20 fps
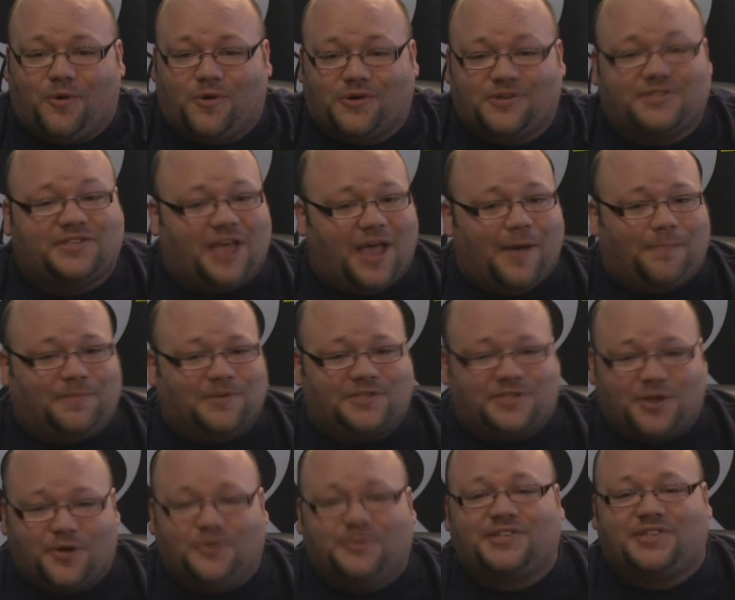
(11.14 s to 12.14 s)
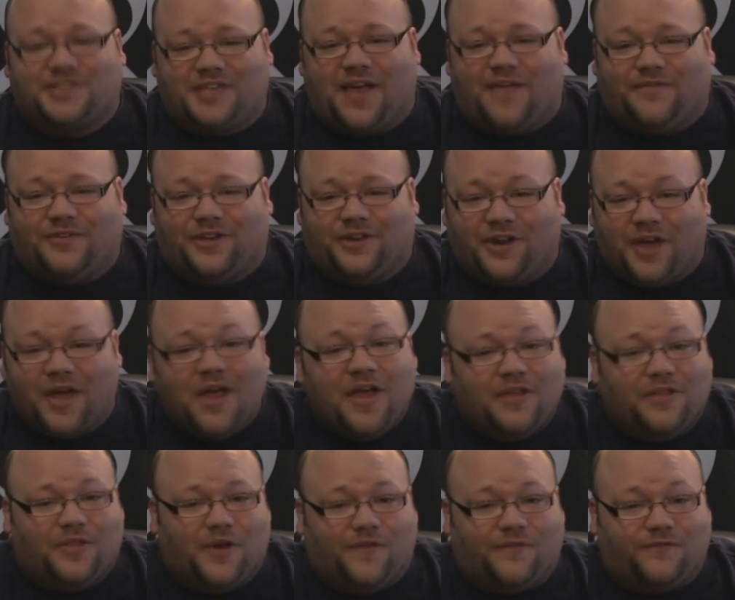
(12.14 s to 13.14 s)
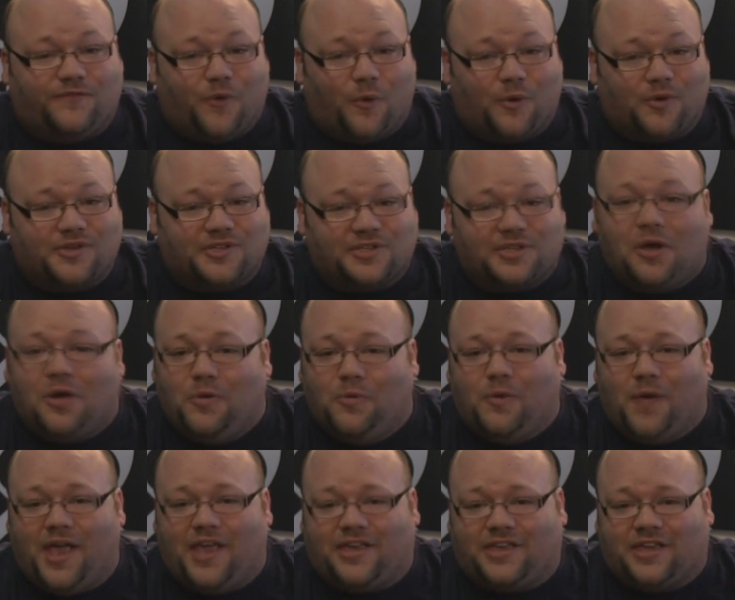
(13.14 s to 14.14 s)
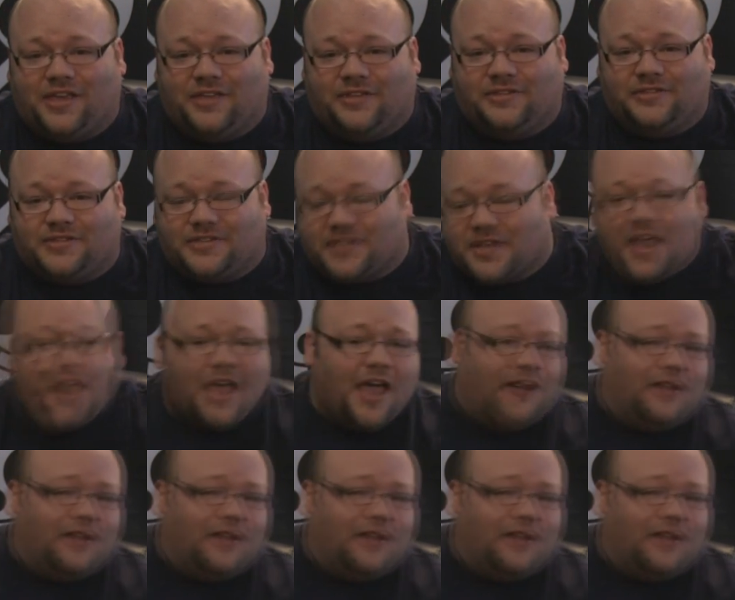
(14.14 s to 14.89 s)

Wars Episode 7, The Force Awakens.